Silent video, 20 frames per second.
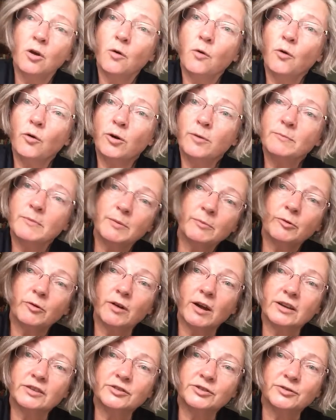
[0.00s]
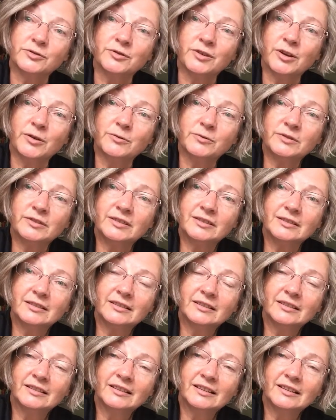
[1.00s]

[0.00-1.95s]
or memorize your notes.